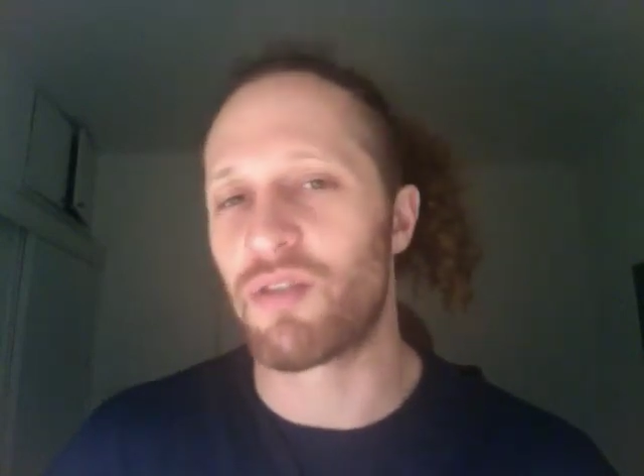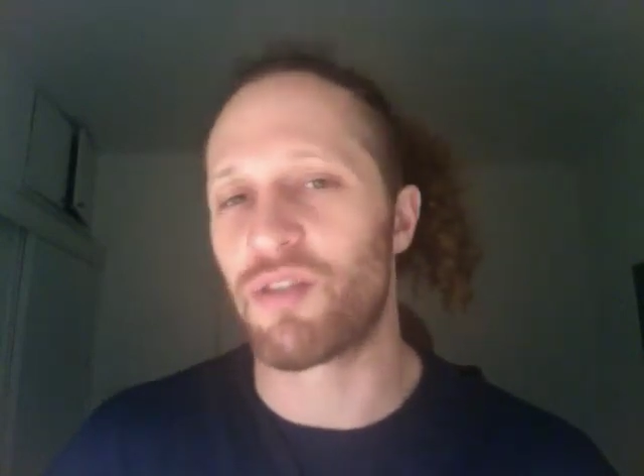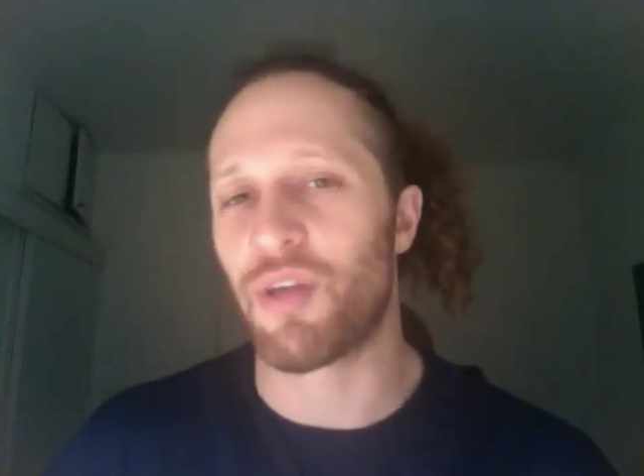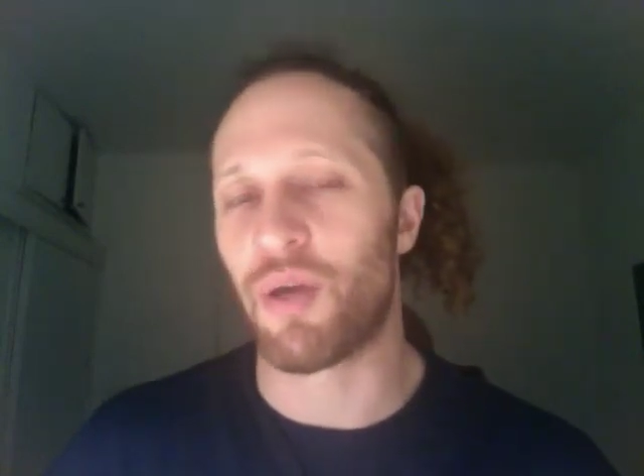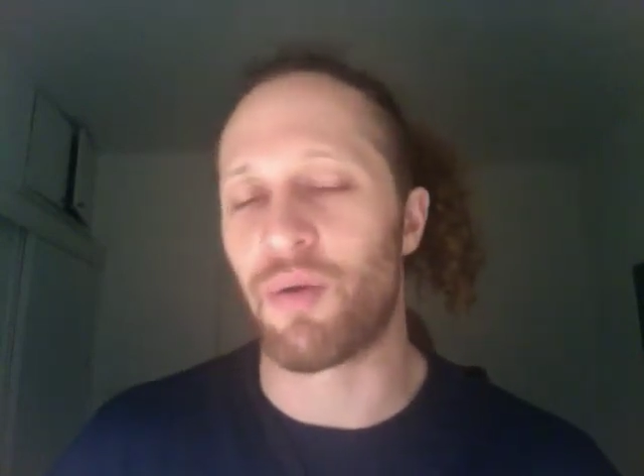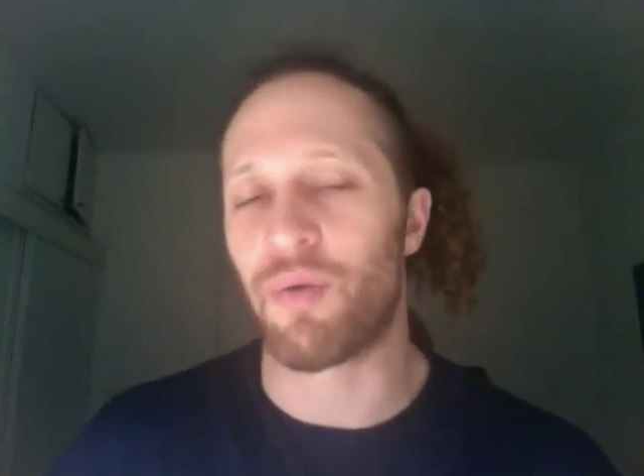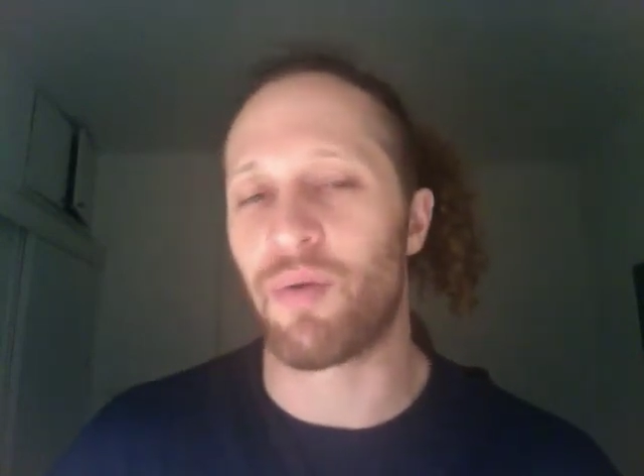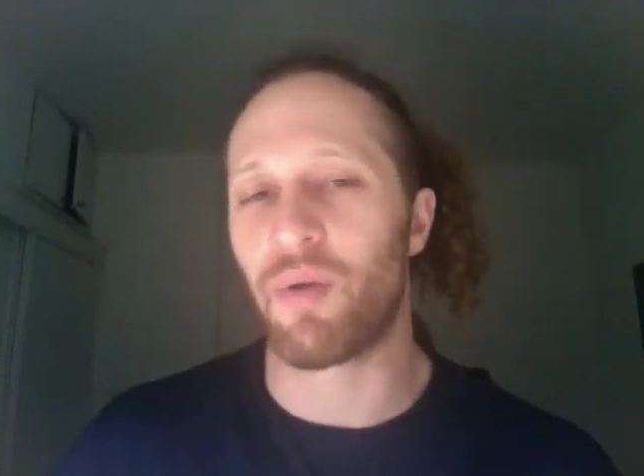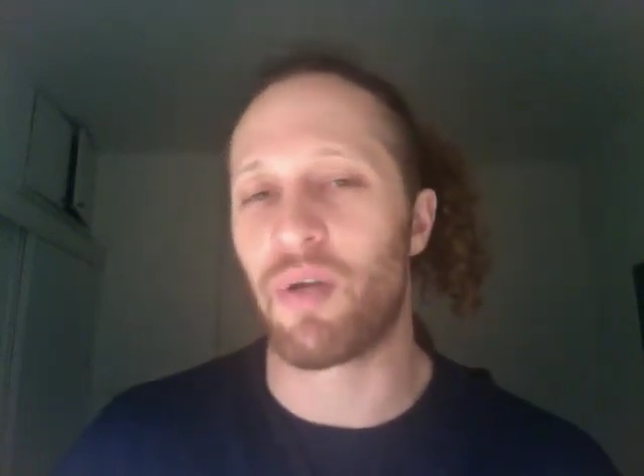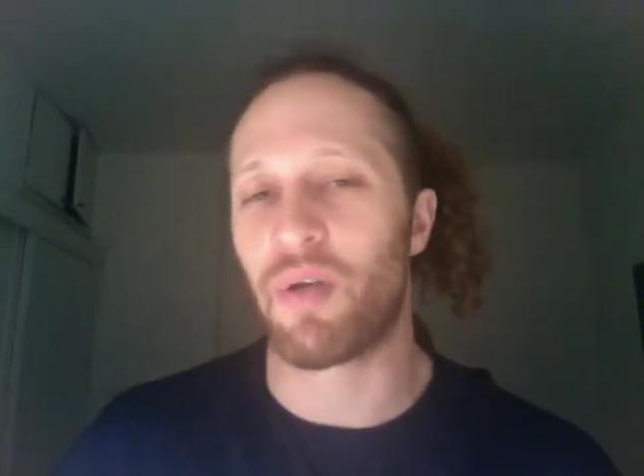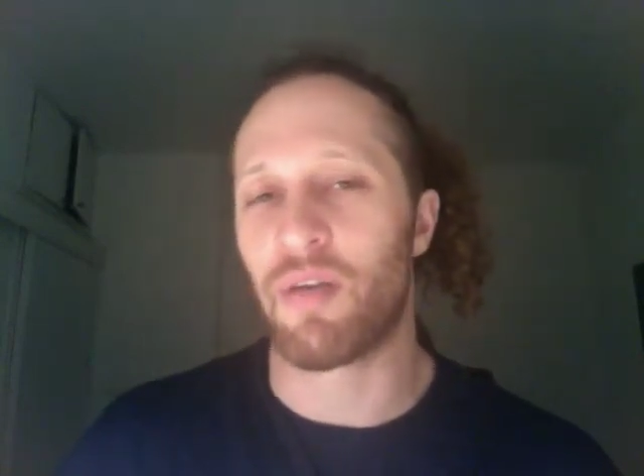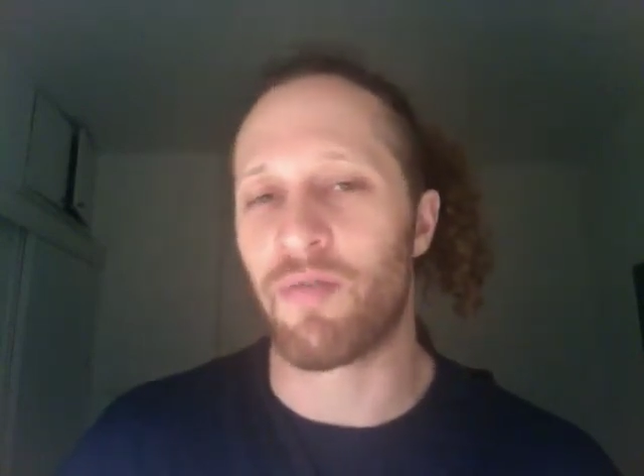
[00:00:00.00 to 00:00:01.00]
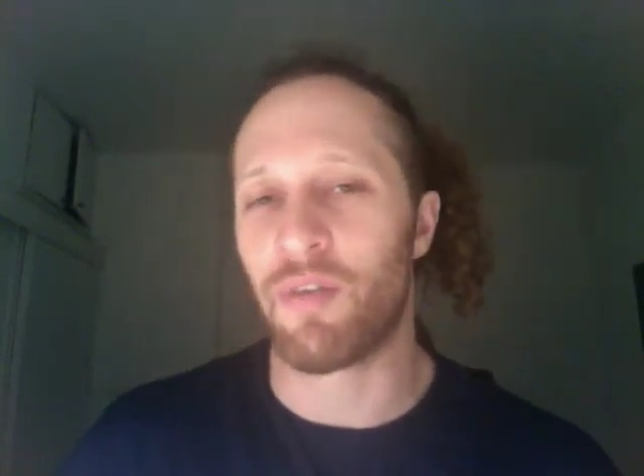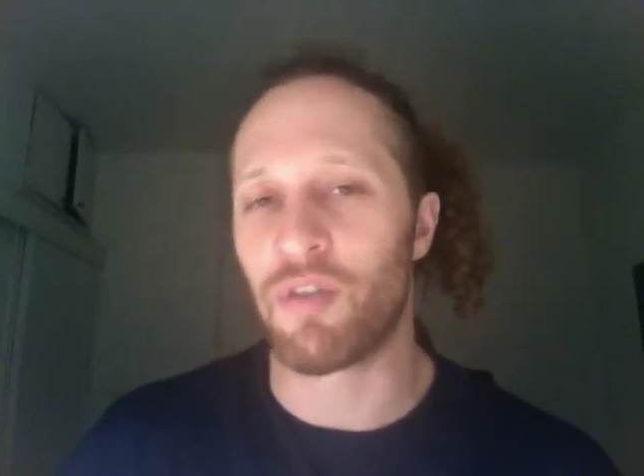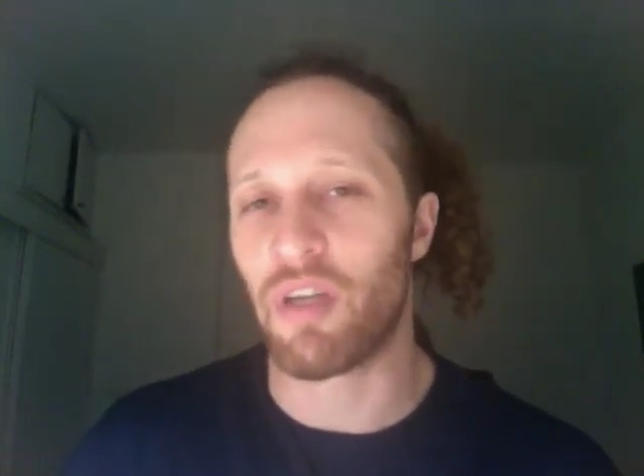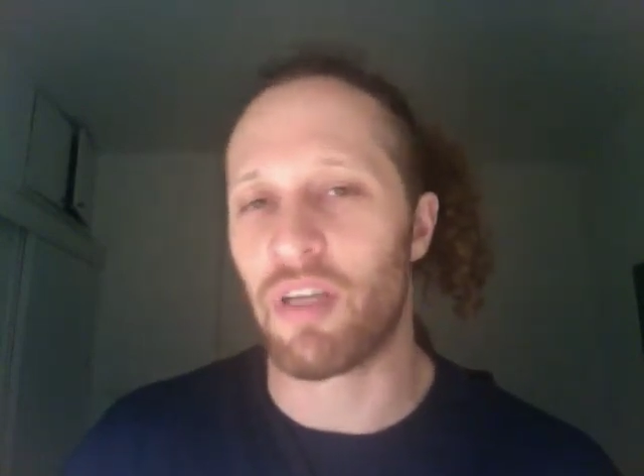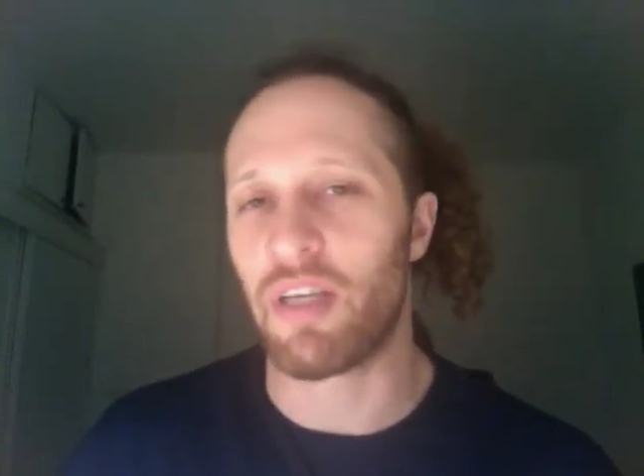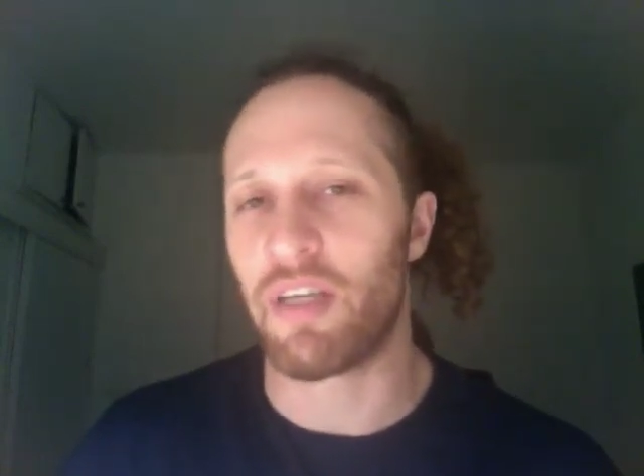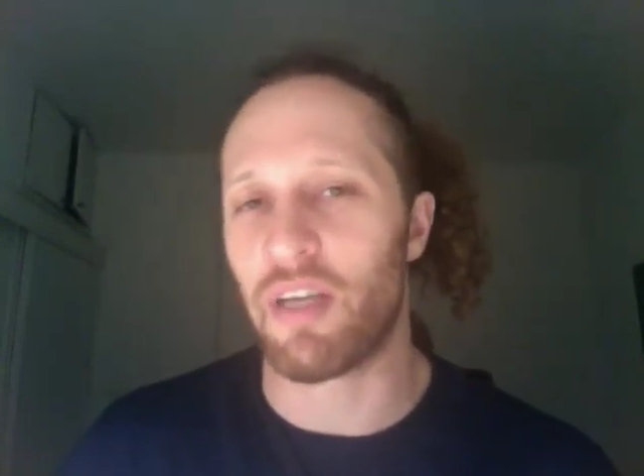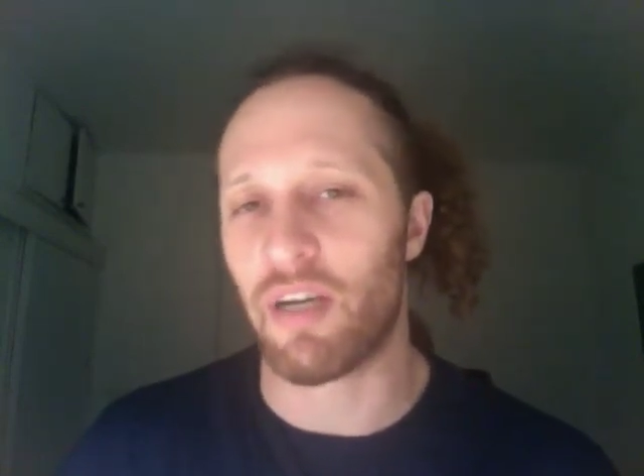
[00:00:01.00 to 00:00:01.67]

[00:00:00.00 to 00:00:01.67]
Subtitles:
So officially,